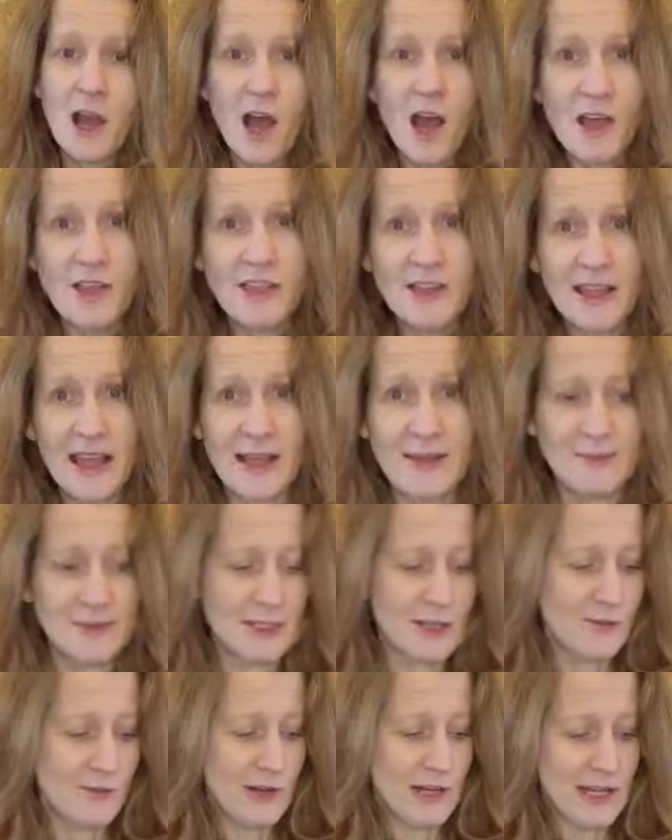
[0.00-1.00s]
Other games
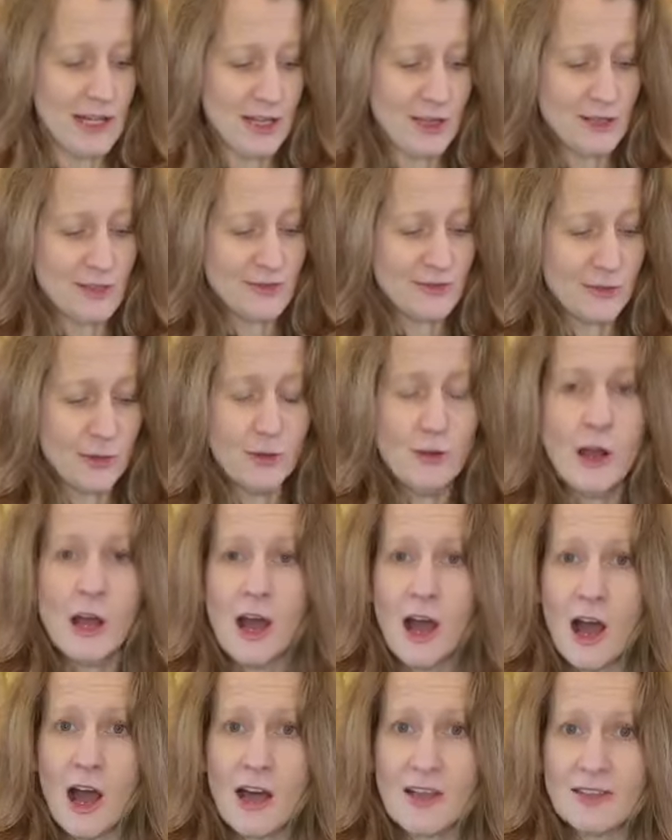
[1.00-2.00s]
that are really useful
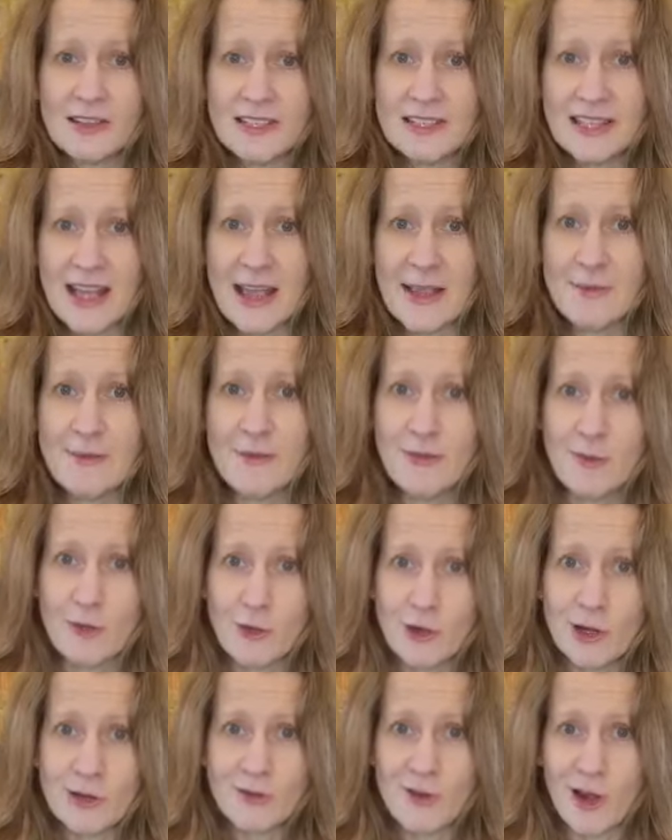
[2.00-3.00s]
are the same
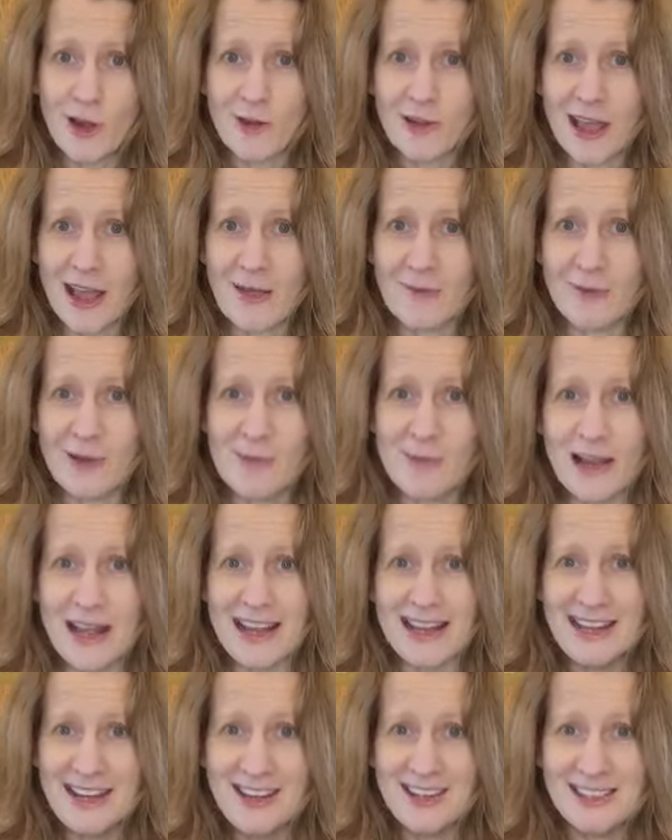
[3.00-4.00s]
4 in a row game we
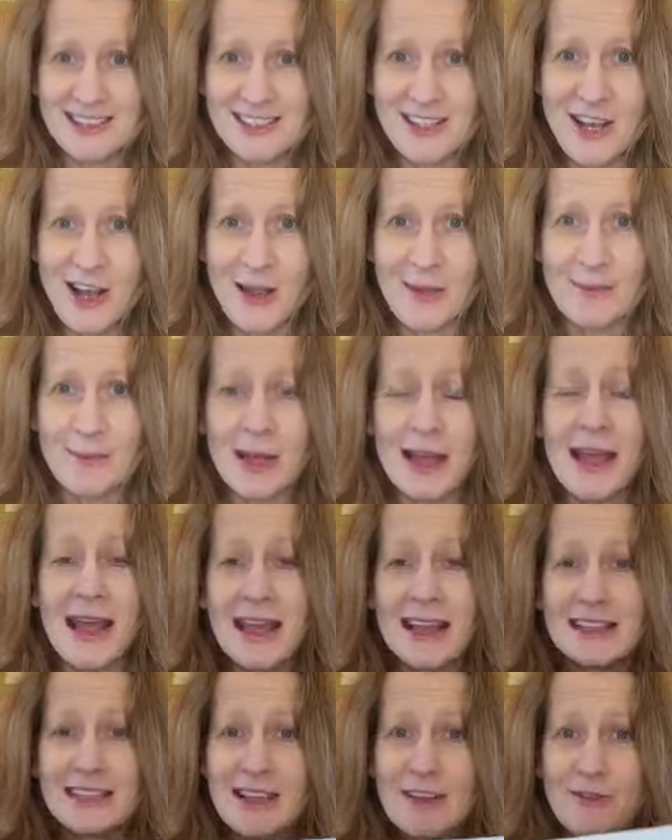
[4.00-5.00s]
played last time,
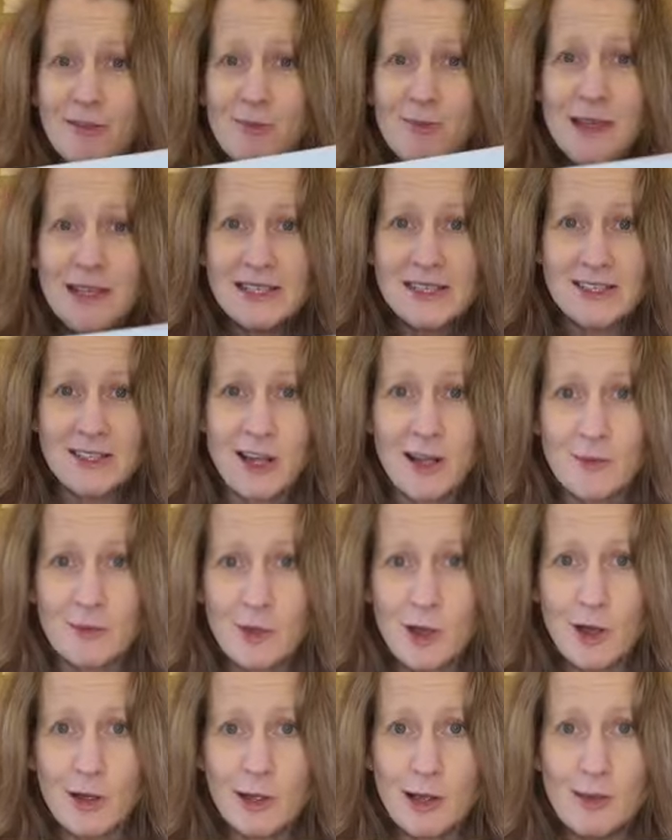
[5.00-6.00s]
except from this time
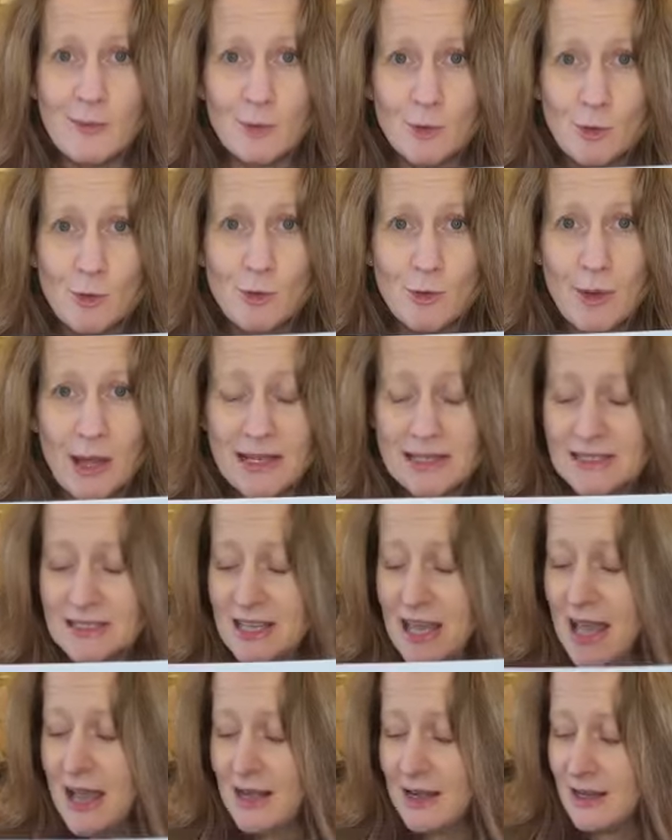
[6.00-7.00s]
going up all the way to
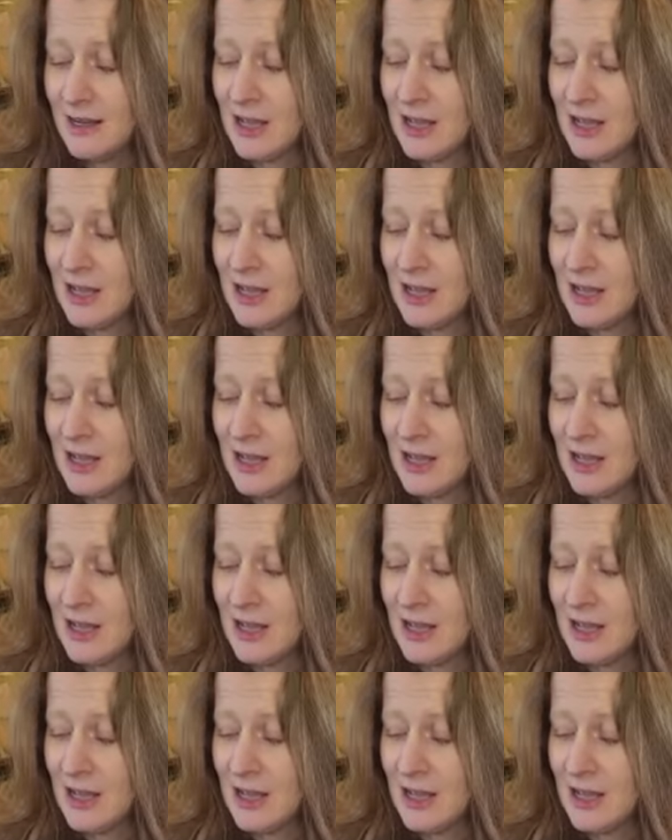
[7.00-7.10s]
10.